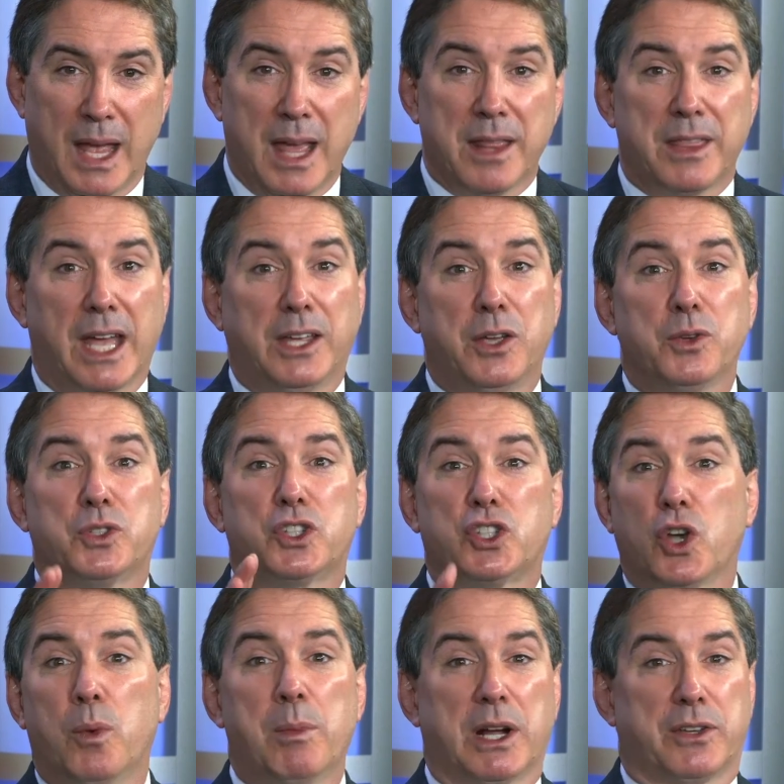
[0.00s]
Thank you
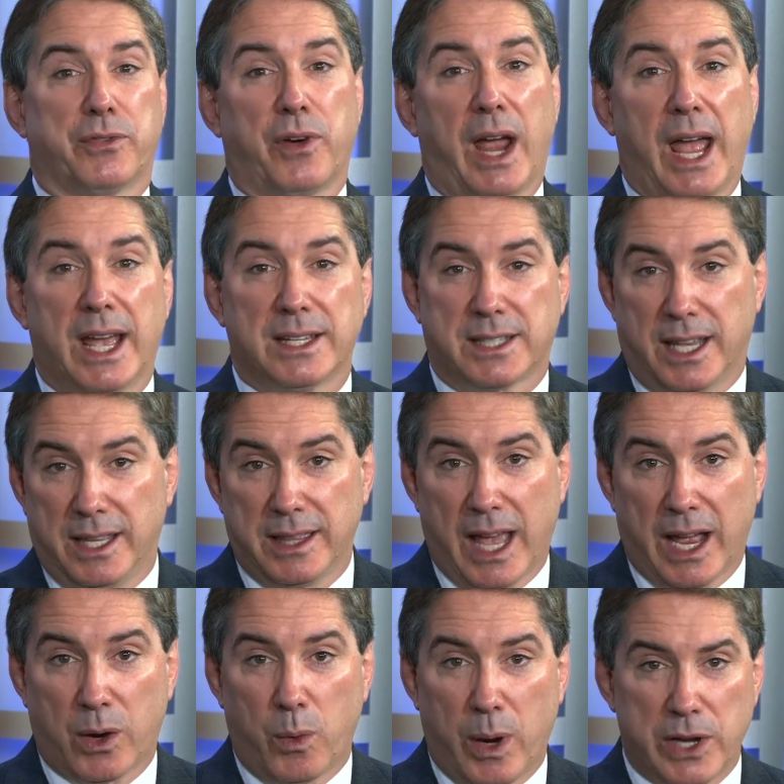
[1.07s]
so much for asking
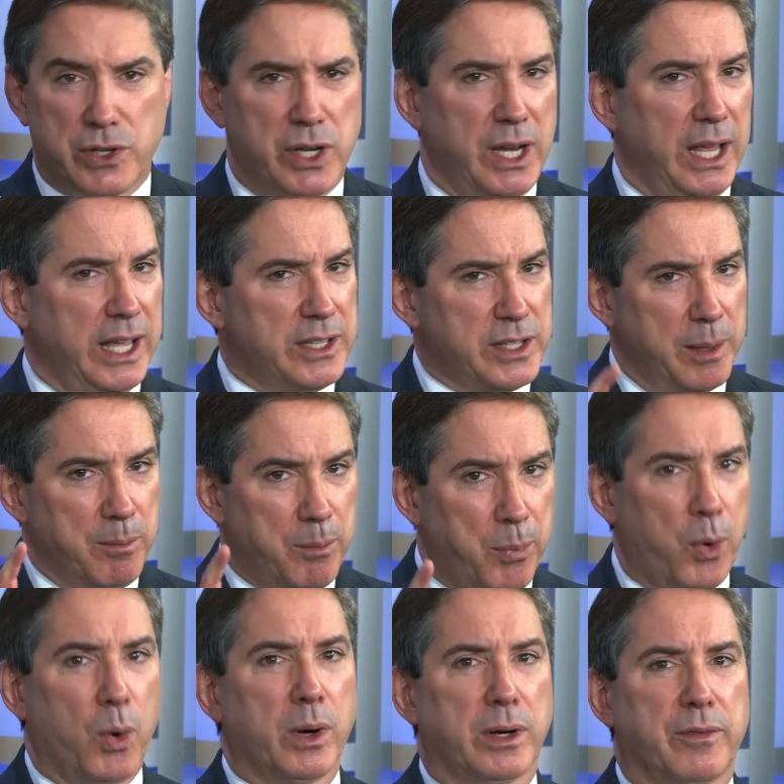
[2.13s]
that question. It's
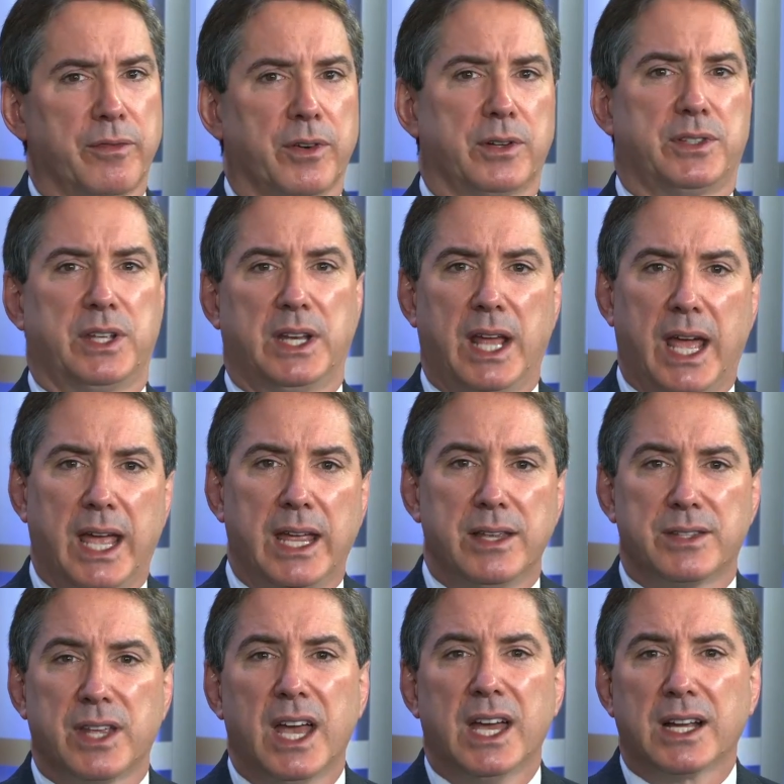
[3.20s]
important for
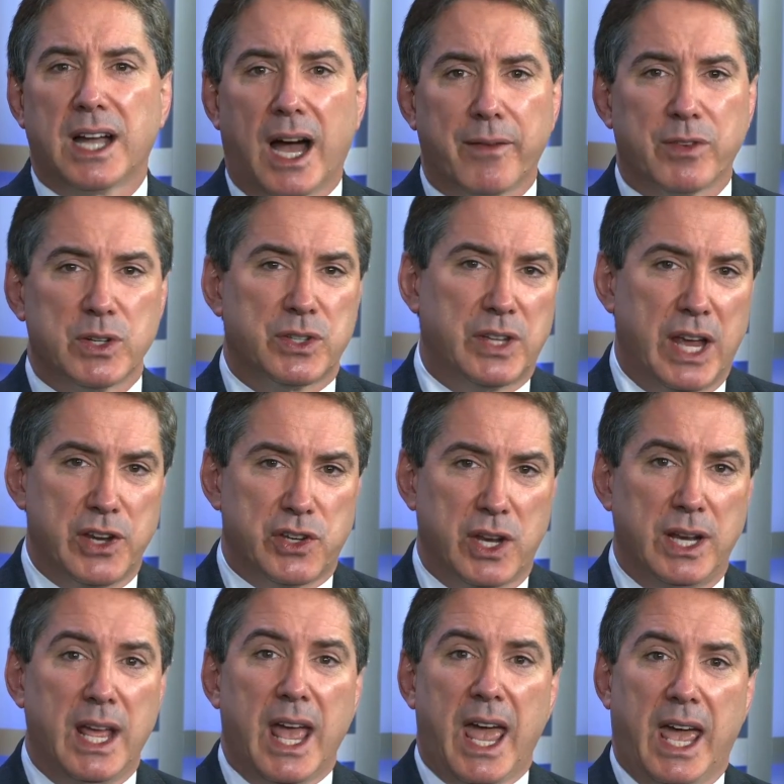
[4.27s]
today's
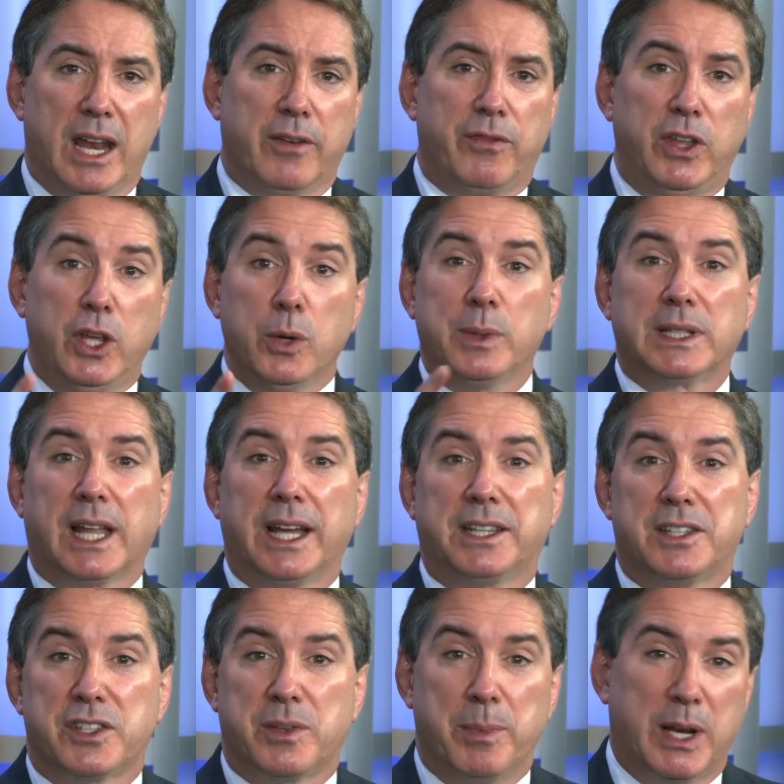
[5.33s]
conversation. And if you would like
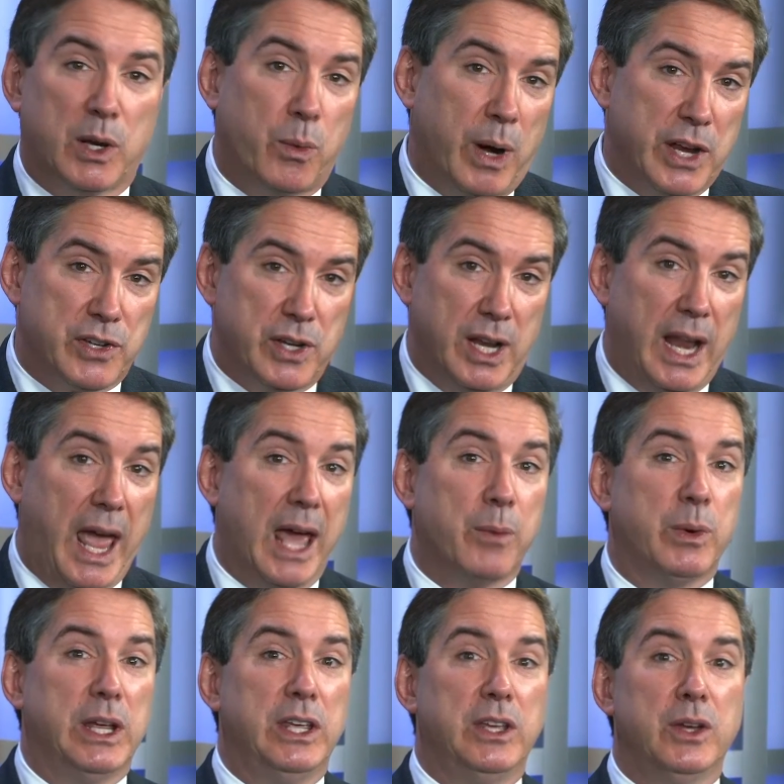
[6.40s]
to submit a question and
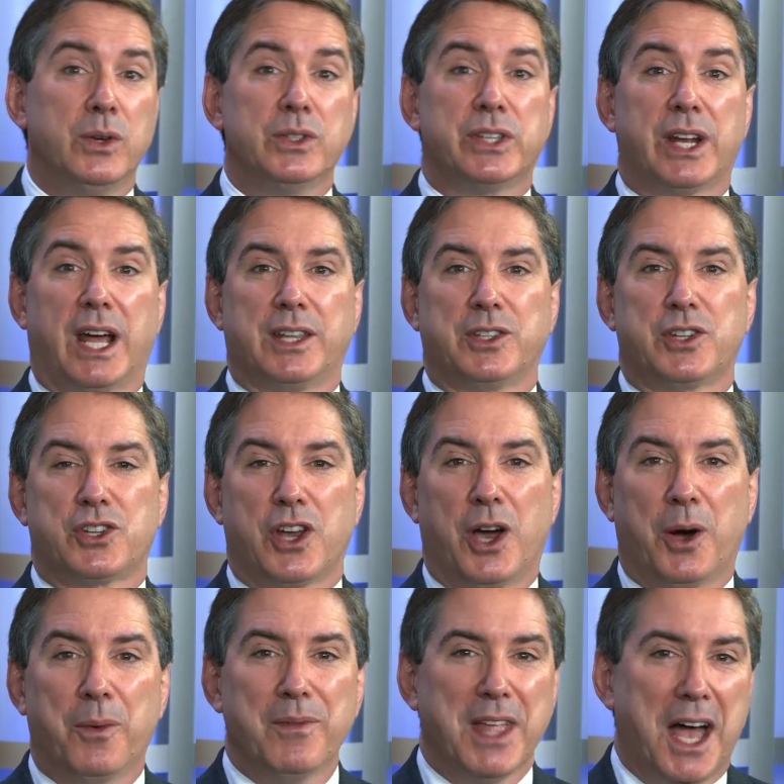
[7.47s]
we use it on the
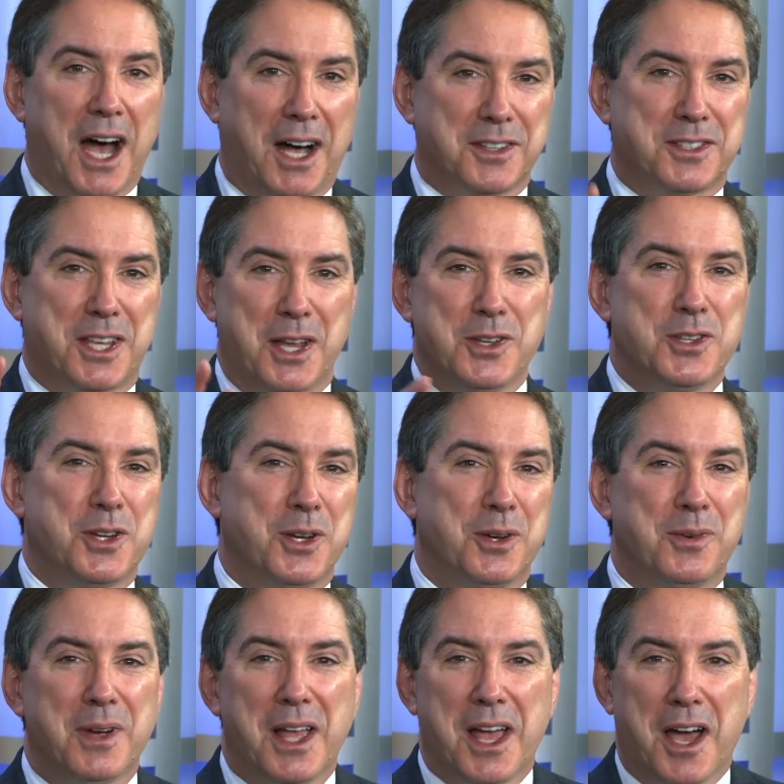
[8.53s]
show, I'll send
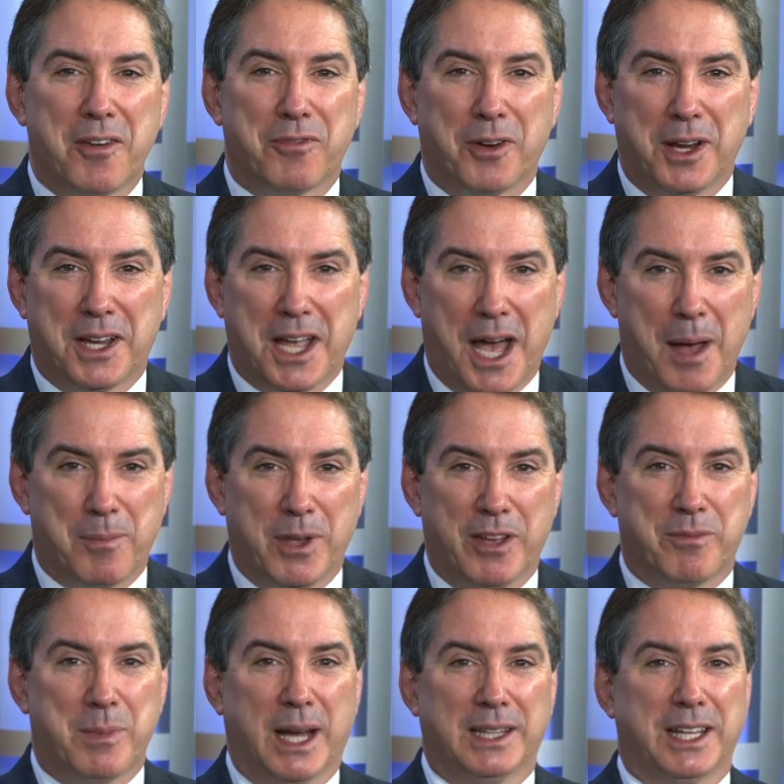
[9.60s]
you a free copy
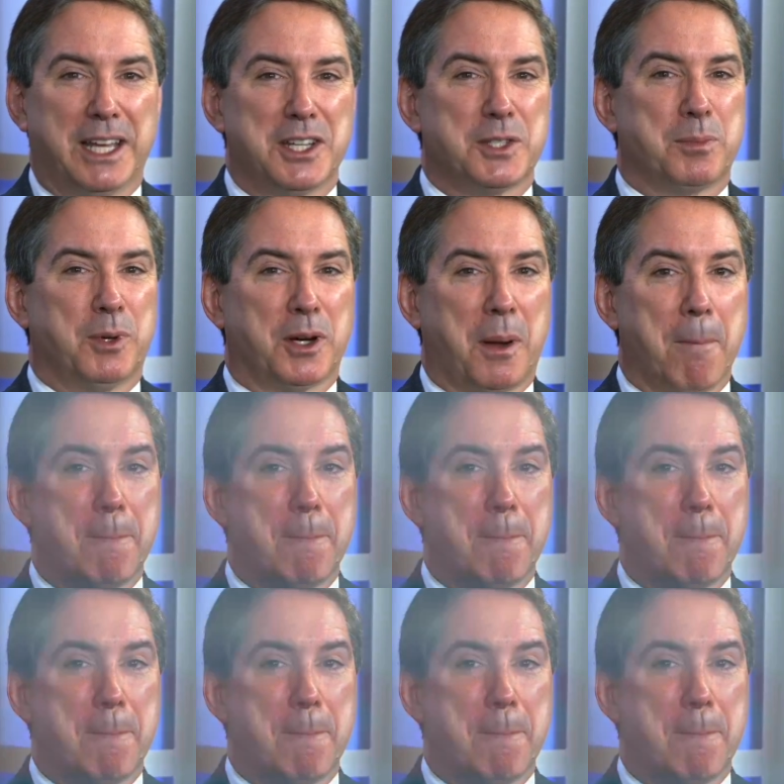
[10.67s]
of my latest book,